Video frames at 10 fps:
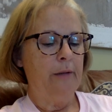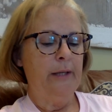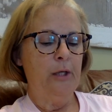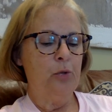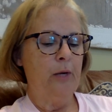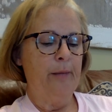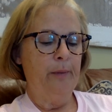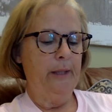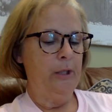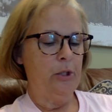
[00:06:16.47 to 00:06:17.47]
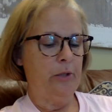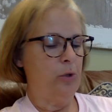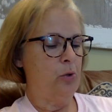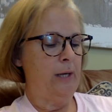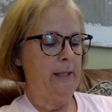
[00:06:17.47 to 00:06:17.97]
They'd trample each
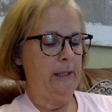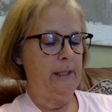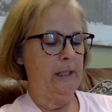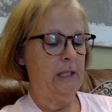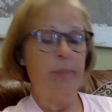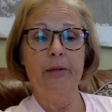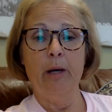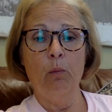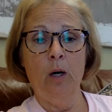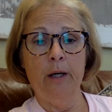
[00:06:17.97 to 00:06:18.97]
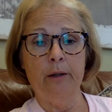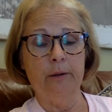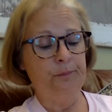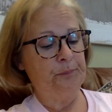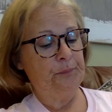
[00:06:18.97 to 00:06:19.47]
other trying to get some of that
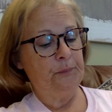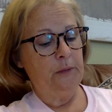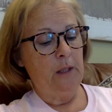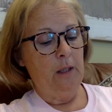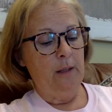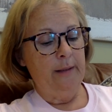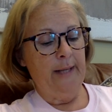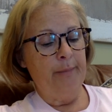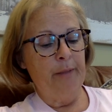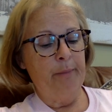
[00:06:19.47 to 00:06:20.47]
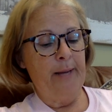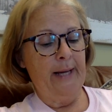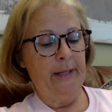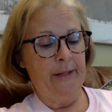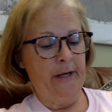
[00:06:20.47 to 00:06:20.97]
water. That'd be
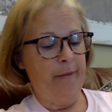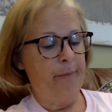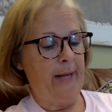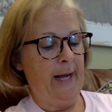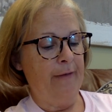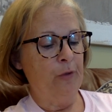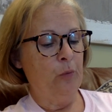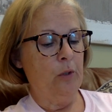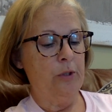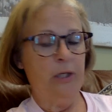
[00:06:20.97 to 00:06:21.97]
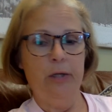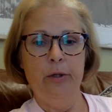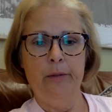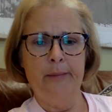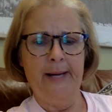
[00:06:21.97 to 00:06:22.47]
bad enough, but afterwards, can
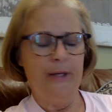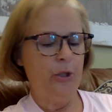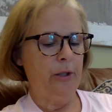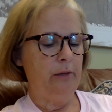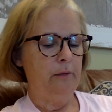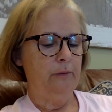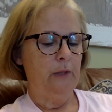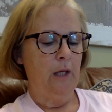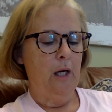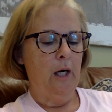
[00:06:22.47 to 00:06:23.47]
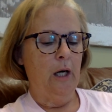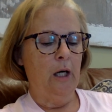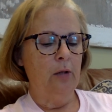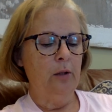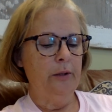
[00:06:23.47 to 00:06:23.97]
you imagine?
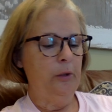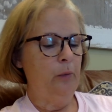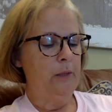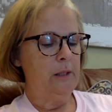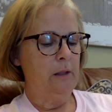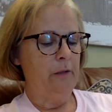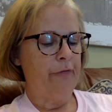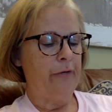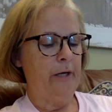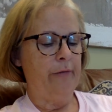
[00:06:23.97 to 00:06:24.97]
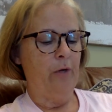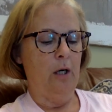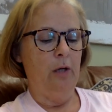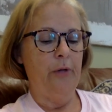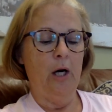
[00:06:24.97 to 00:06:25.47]
All the little ones little forever,
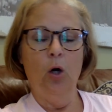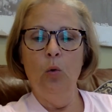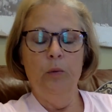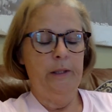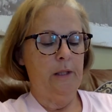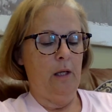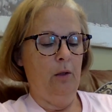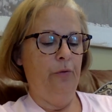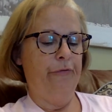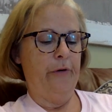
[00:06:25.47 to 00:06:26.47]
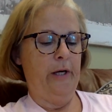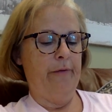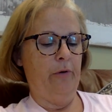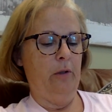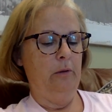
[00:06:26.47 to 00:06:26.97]
all the old ones old
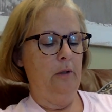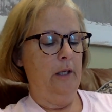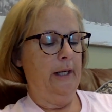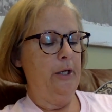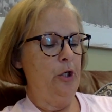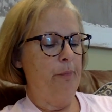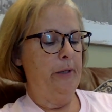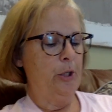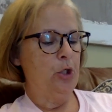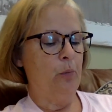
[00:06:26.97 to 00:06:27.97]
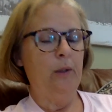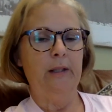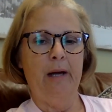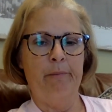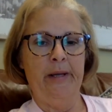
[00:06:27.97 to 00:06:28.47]
forever. Can you picture
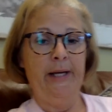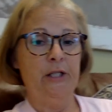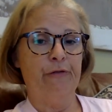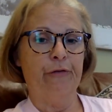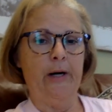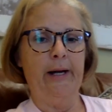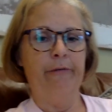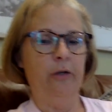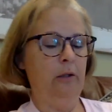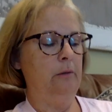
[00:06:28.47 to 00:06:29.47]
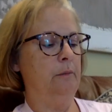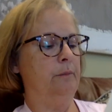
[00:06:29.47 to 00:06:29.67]
what that means forever?